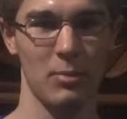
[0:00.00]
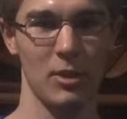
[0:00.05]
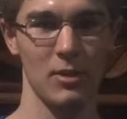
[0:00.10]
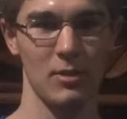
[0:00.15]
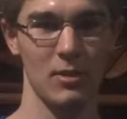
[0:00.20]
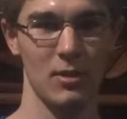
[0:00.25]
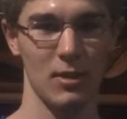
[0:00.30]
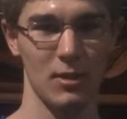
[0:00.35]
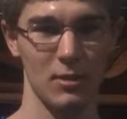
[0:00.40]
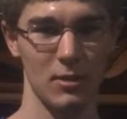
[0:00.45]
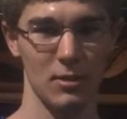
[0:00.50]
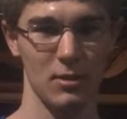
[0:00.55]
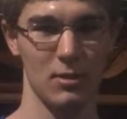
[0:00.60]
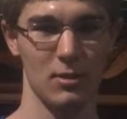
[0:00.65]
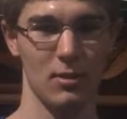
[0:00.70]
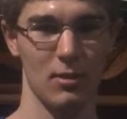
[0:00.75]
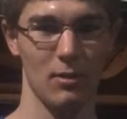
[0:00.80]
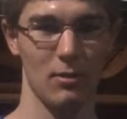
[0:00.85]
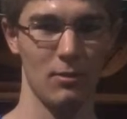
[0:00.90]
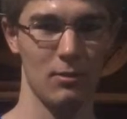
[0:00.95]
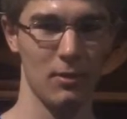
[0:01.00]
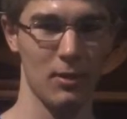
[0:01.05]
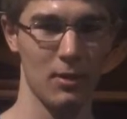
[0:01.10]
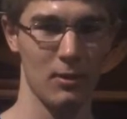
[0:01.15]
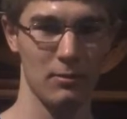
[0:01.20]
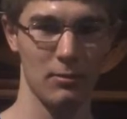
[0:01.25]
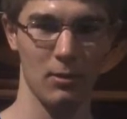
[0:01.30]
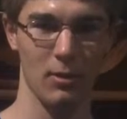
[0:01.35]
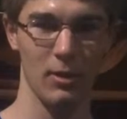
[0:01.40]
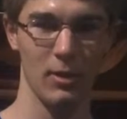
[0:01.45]
business
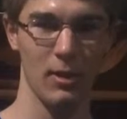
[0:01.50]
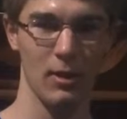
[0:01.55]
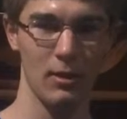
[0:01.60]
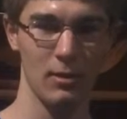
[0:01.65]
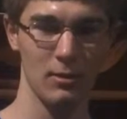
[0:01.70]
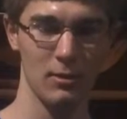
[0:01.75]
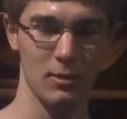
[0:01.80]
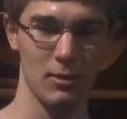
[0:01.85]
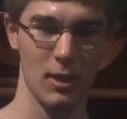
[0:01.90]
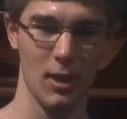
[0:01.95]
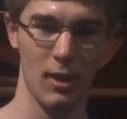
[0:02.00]
for 4 years,